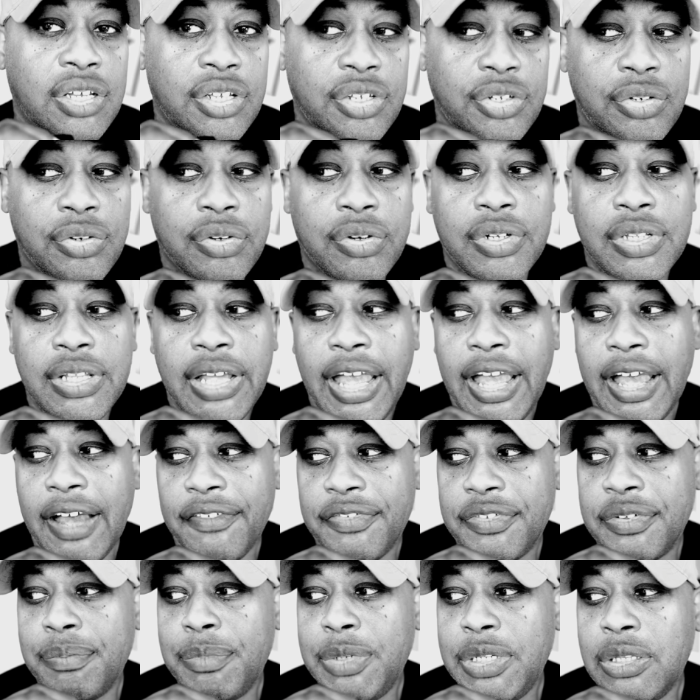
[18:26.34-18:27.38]
You're going to
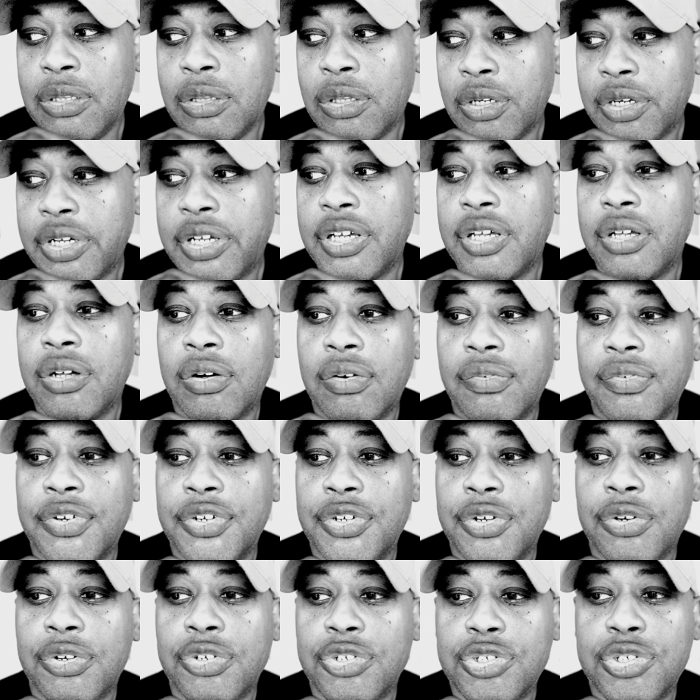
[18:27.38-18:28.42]
have to be looking over
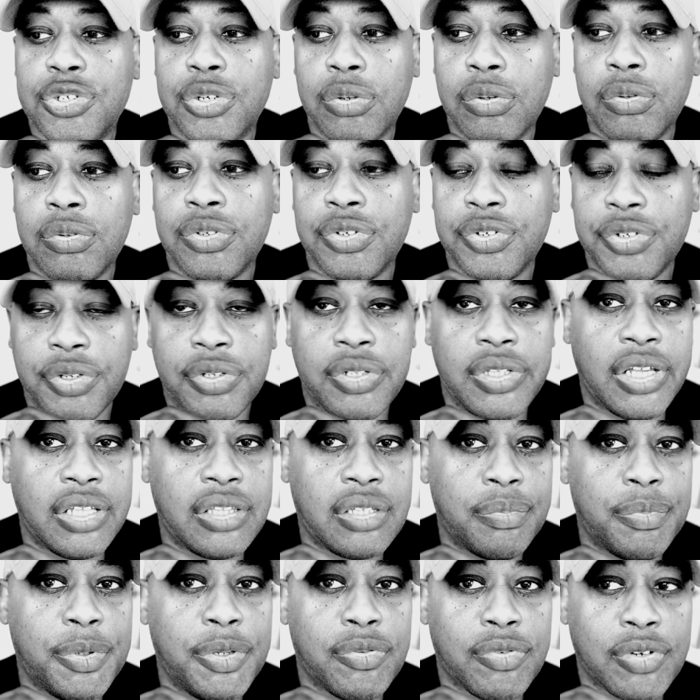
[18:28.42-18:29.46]
your shoulder. You're going to
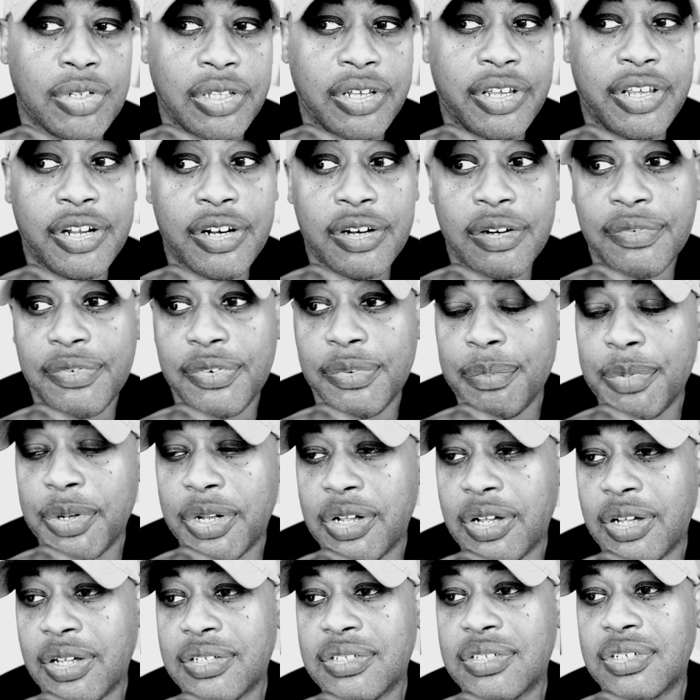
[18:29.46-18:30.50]
have to be really careful
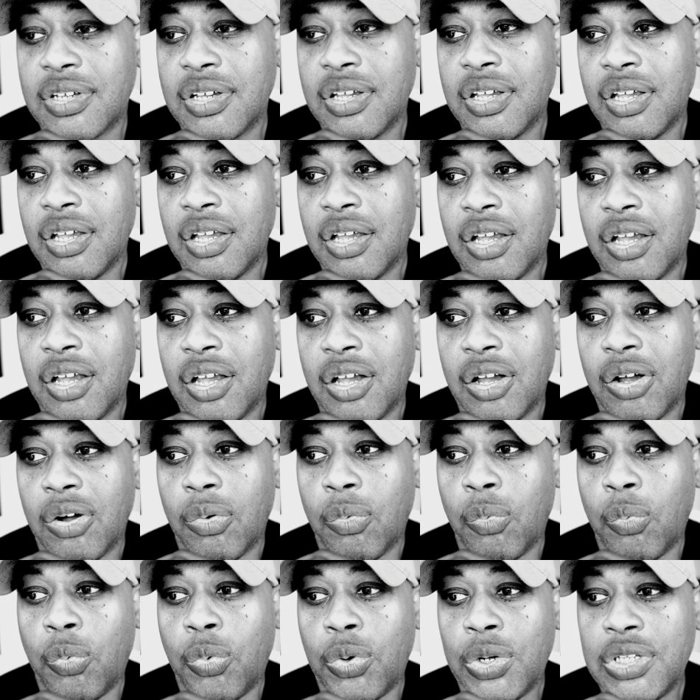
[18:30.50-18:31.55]
because
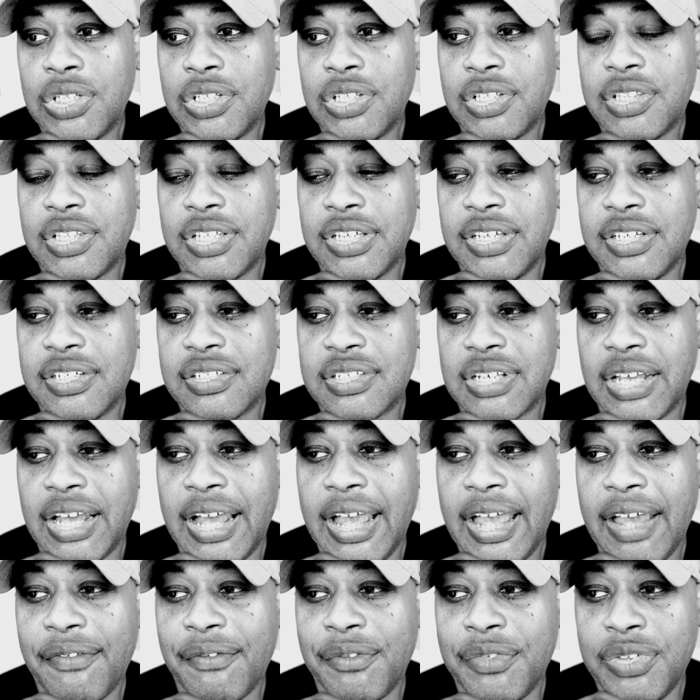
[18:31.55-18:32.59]
one of the things I
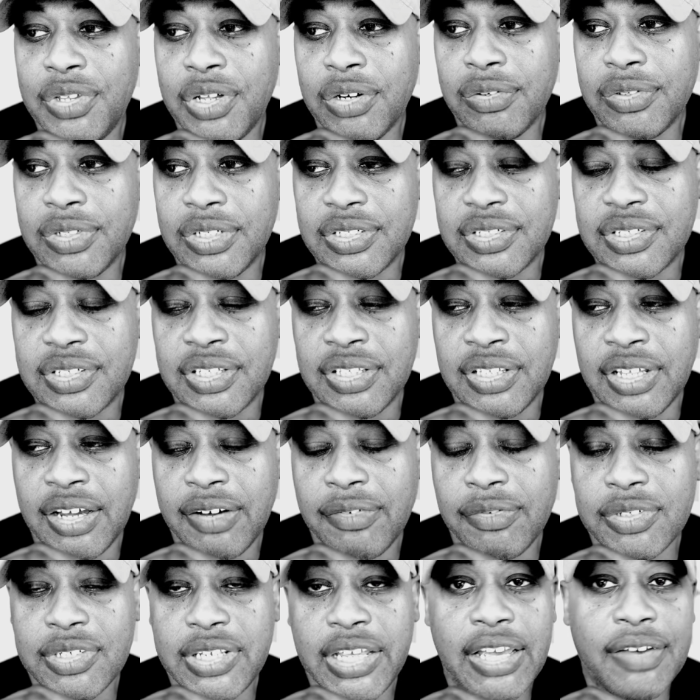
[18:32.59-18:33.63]
have noticed, and I
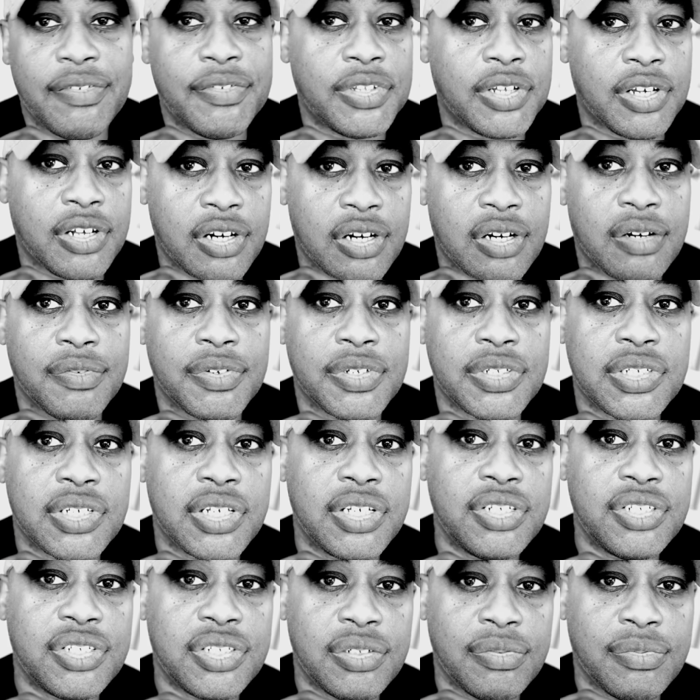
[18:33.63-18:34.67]
was having a
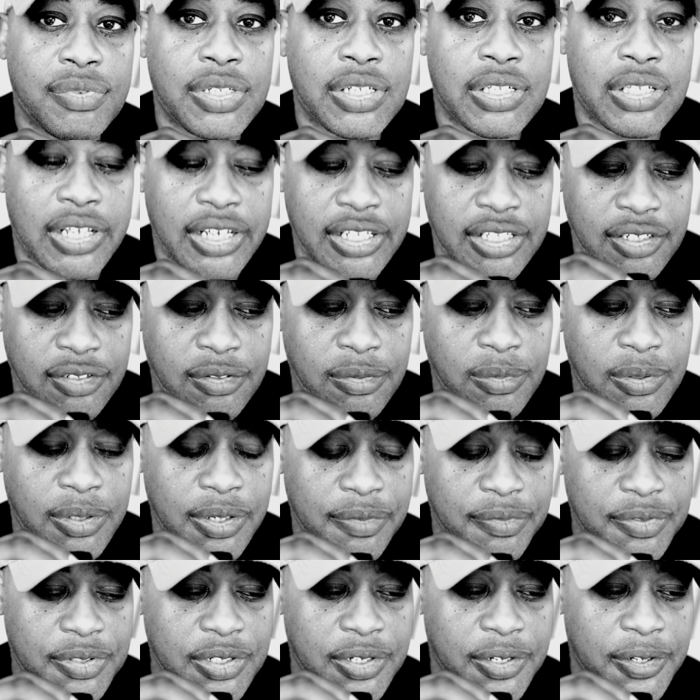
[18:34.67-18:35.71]
conversation with a lady who
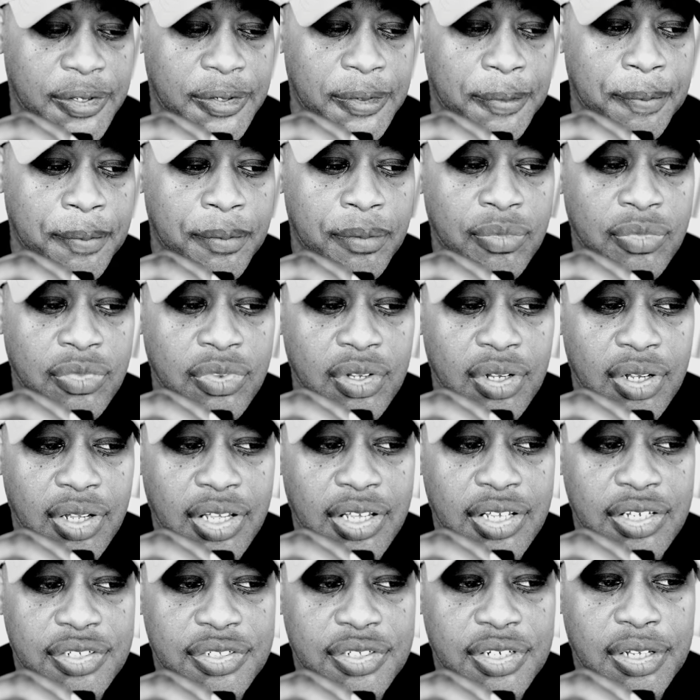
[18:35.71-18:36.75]
lives here,
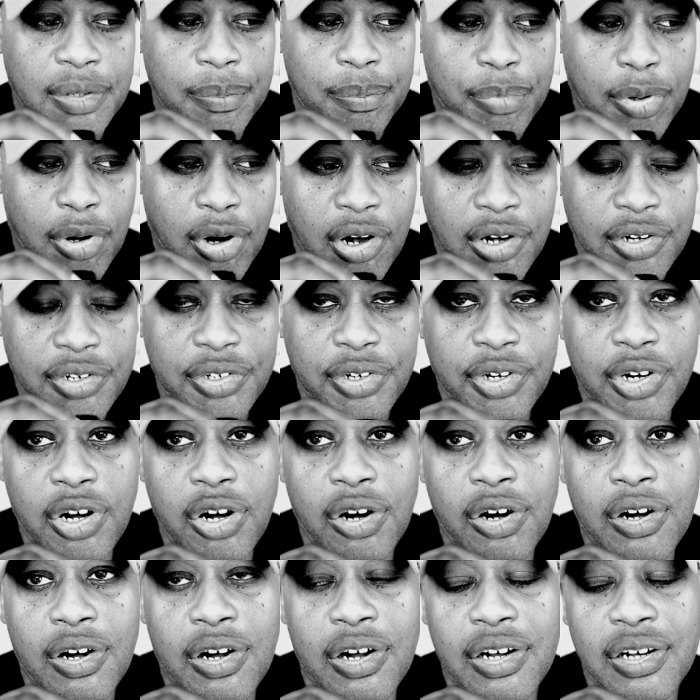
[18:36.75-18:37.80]
and she had parked her
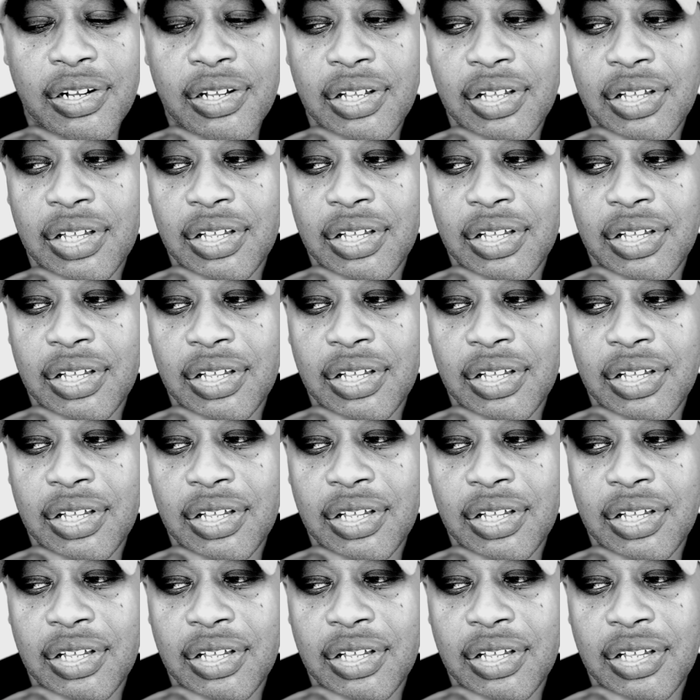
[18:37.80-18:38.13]
car,